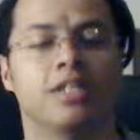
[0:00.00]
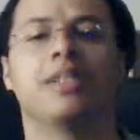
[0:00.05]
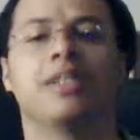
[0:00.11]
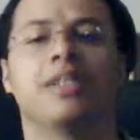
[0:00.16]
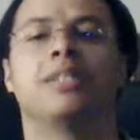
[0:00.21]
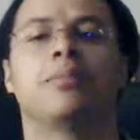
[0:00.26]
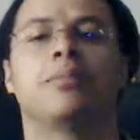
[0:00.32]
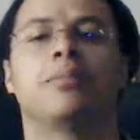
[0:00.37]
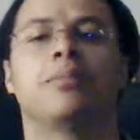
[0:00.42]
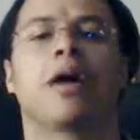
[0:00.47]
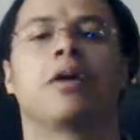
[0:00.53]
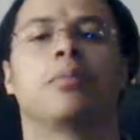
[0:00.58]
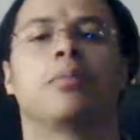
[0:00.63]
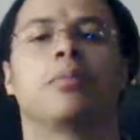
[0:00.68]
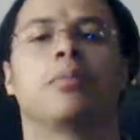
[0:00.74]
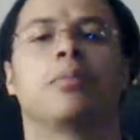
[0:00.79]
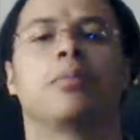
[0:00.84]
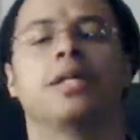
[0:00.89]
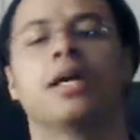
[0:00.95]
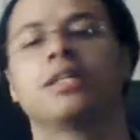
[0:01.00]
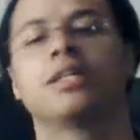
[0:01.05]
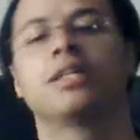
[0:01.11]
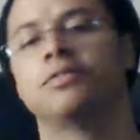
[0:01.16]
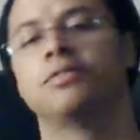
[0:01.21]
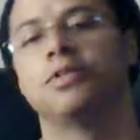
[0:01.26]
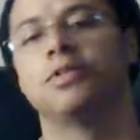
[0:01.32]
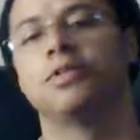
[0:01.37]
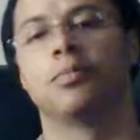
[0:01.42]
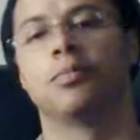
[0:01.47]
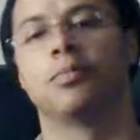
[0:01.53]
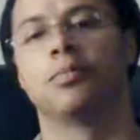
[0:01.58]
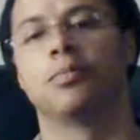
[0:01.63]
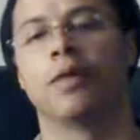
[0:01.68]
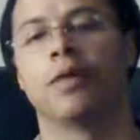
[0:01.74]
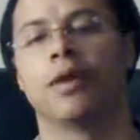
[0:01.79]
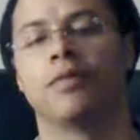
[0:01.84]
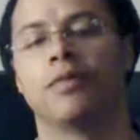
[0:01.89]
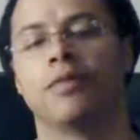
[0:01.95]
may seem counterproductive to your
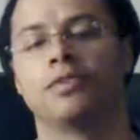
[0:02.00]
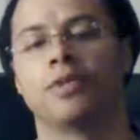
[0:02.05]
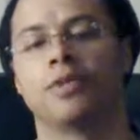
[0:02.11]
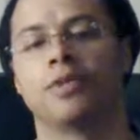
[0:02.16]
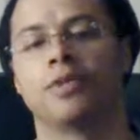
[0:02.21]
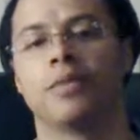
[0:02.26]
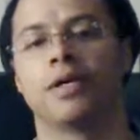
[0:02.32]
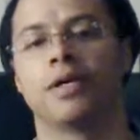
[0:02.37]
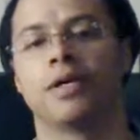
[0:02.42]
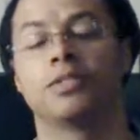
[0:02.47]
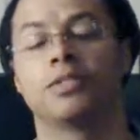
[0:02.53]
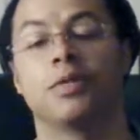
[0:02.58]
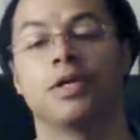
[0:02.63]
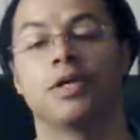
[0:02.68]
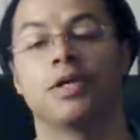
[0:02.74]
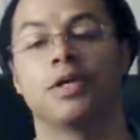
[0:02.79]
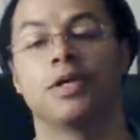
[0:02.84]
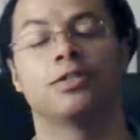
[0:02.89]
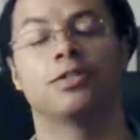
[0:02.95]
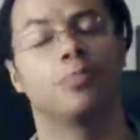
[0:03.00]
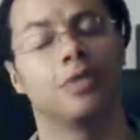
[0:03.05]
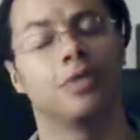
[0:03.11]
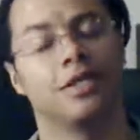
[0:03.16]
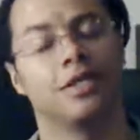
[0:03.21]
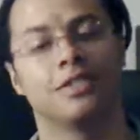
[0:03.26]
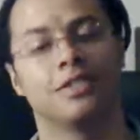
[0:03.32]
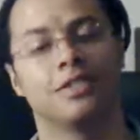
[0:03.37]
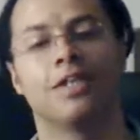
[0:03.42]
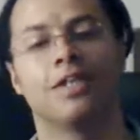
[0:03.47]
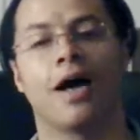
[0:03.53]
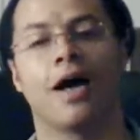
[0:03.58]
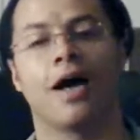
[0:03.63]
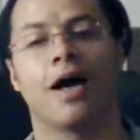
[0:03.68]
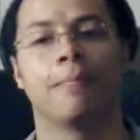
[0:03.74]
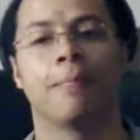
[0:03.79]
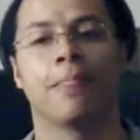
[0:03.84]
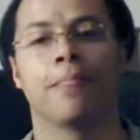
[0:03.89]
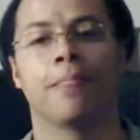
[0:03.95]
brainwave entrainment experience, but it is
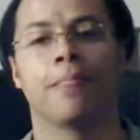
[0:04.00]
not.